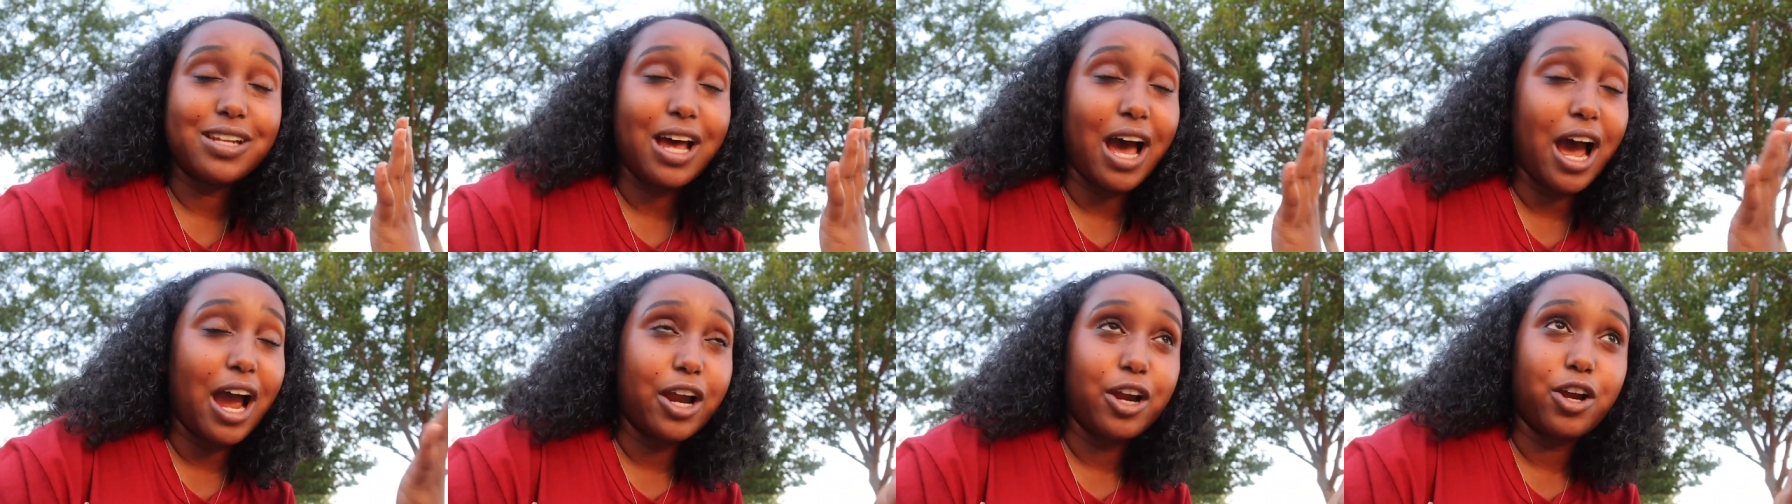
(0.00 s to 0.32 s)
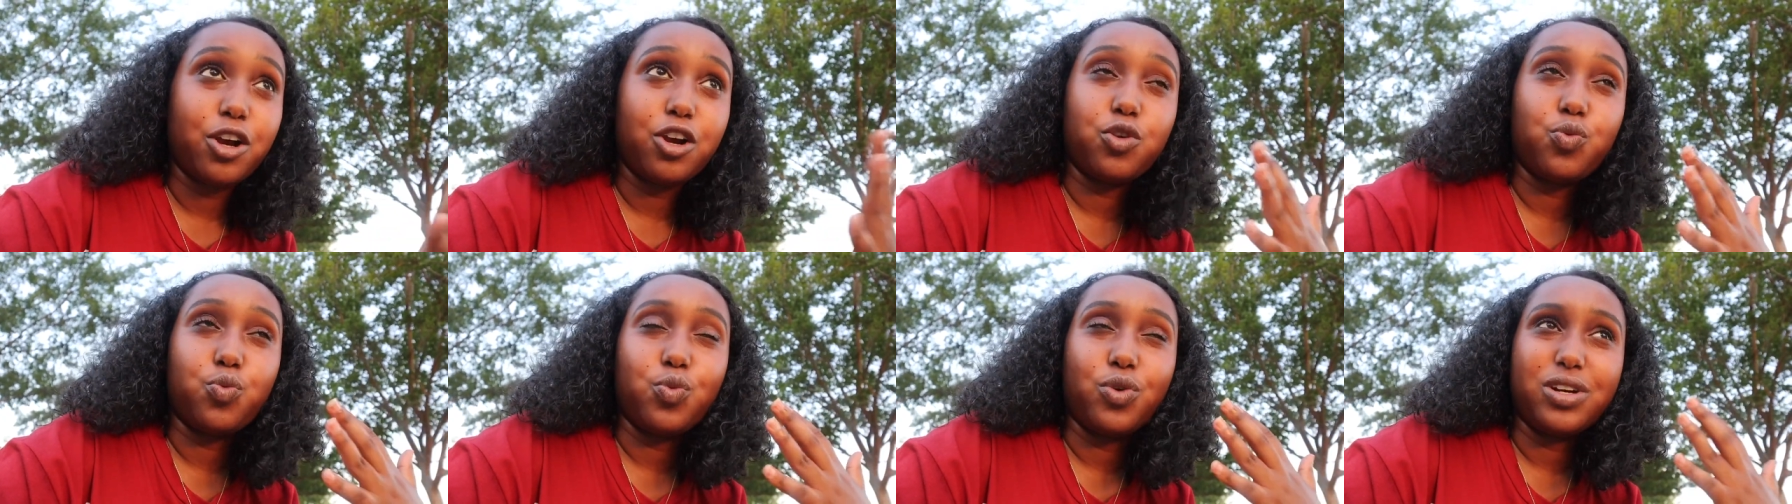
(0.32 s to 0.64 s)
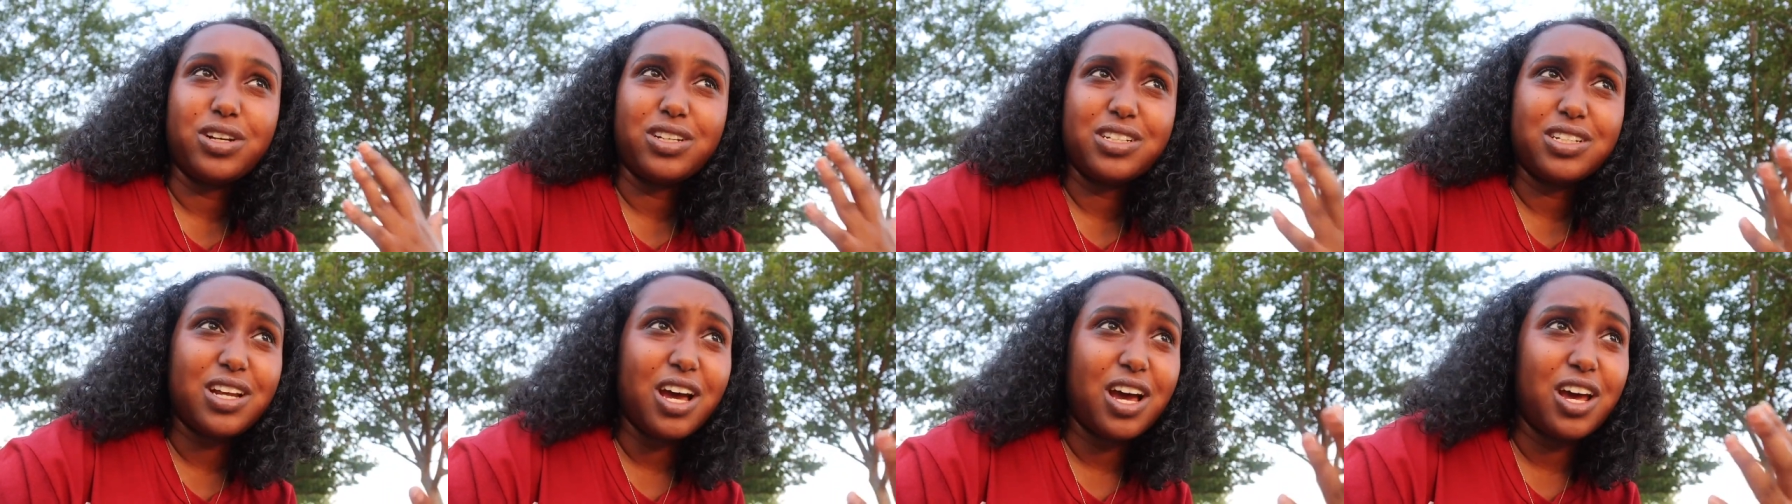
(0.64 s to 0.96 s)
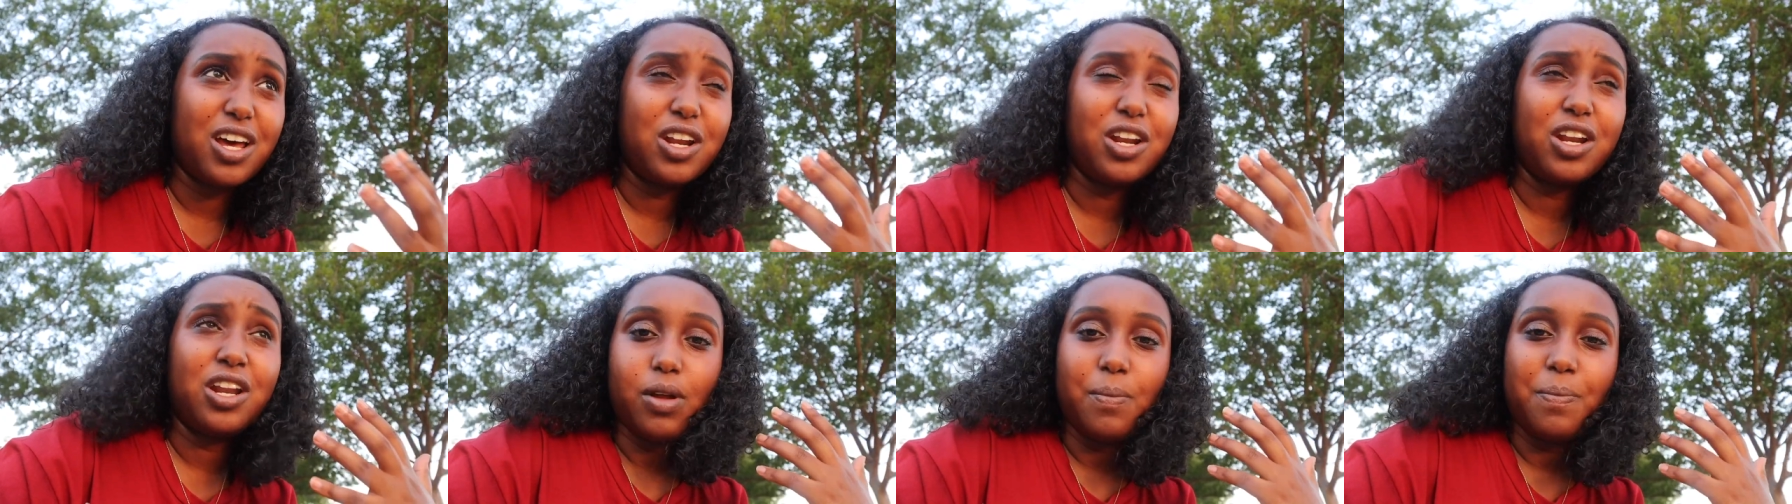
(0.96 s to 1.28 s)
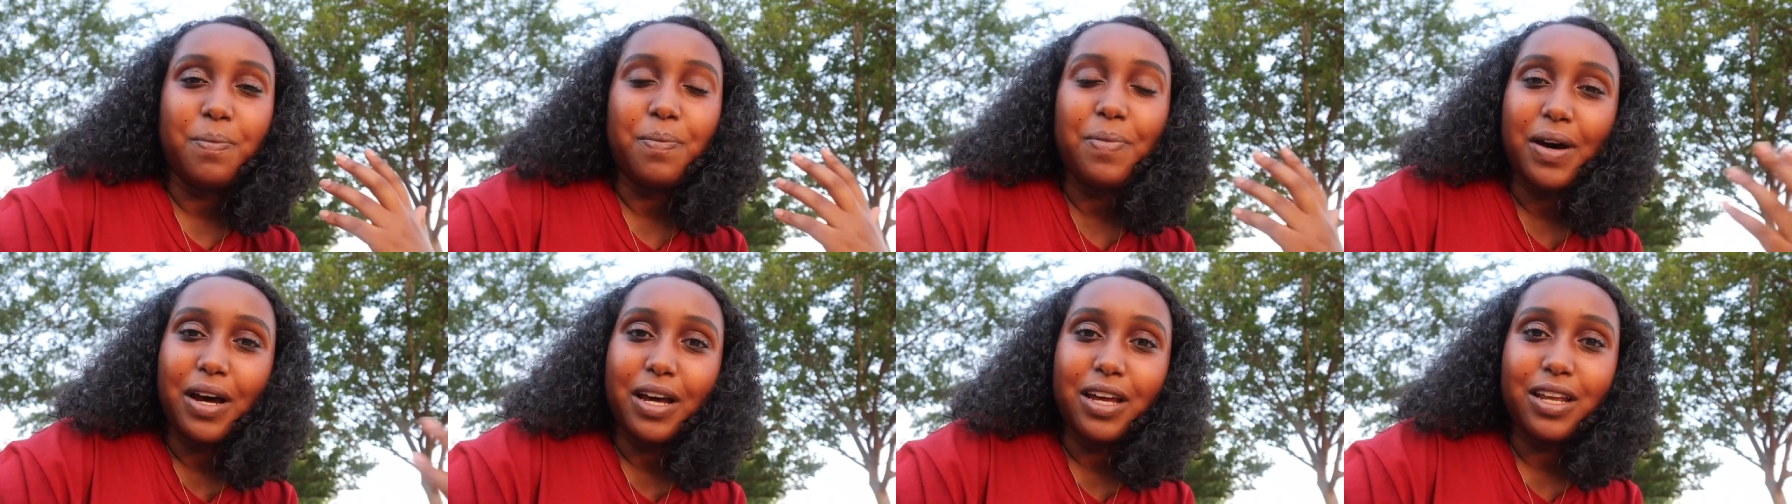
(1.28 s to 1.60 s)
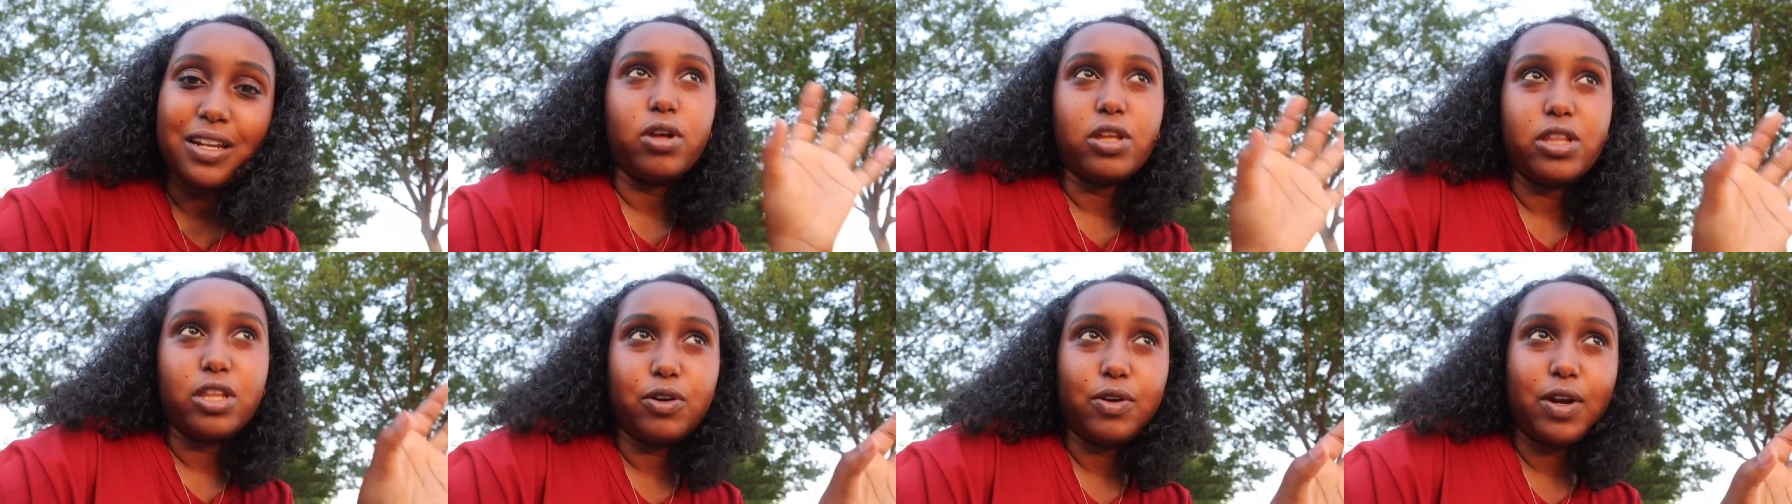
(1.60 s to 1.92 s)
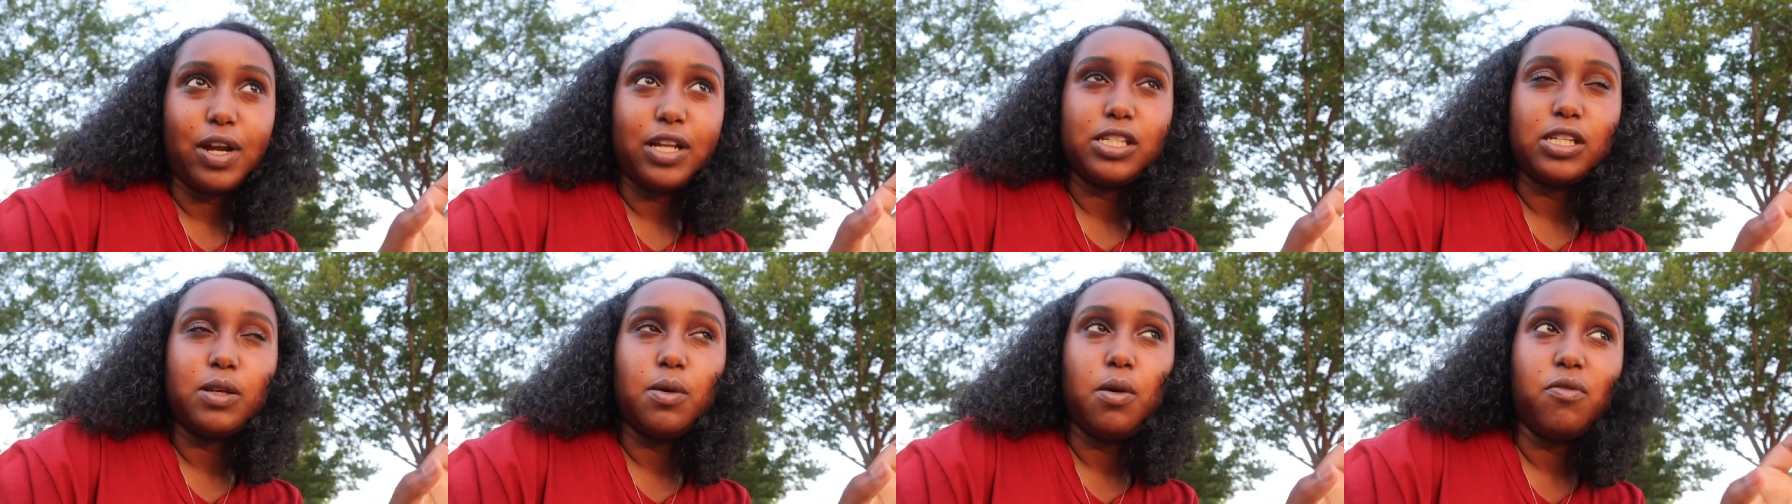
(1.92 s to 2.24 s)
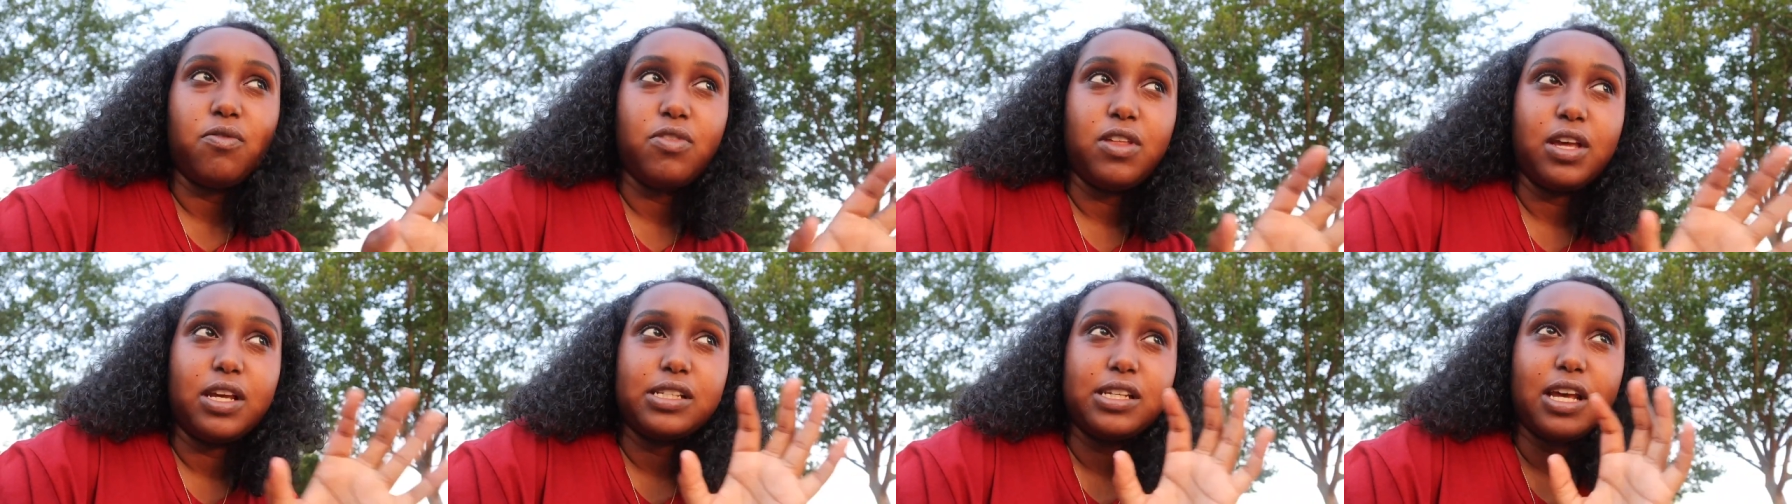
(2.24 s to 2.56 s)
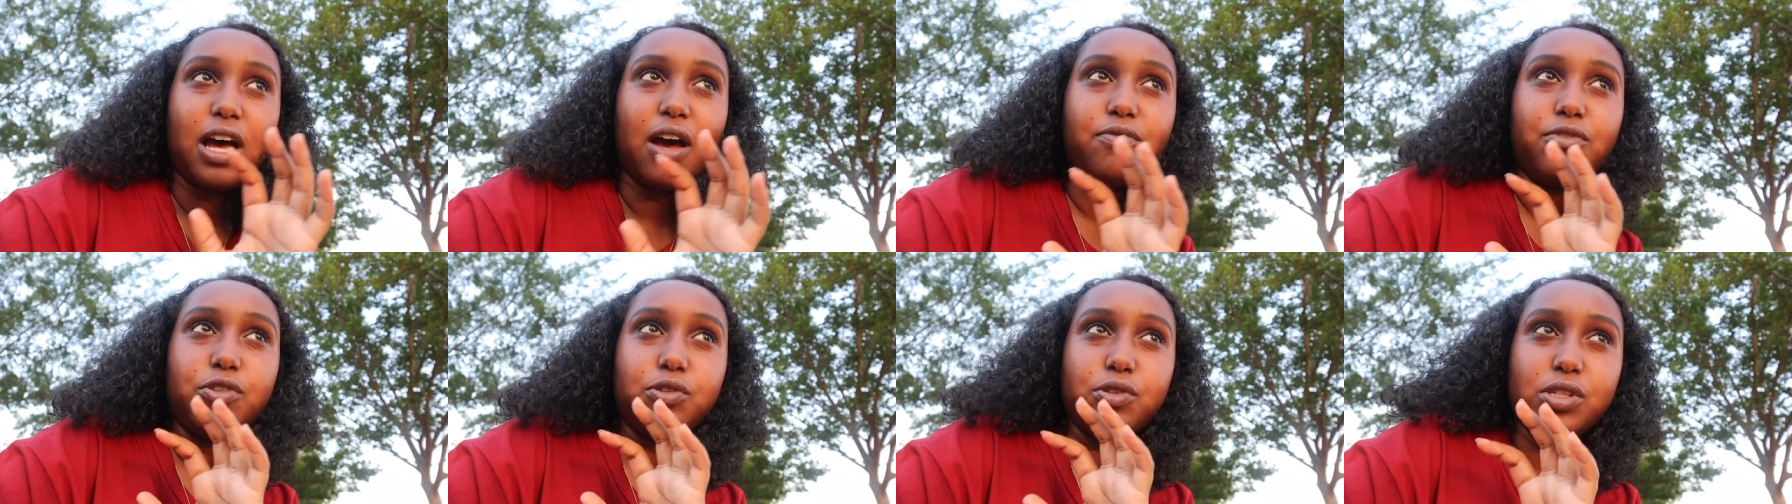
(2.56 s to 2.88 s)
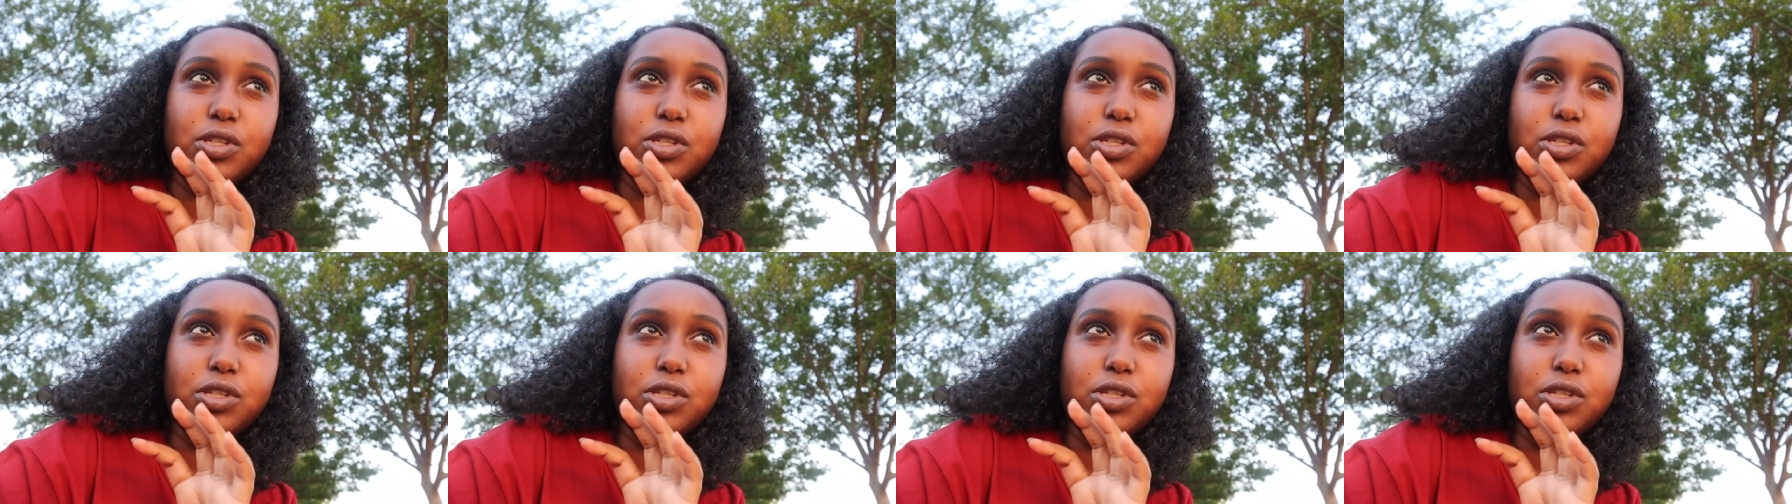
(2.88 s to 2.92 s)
tired we're done but in the grand scheme of things have you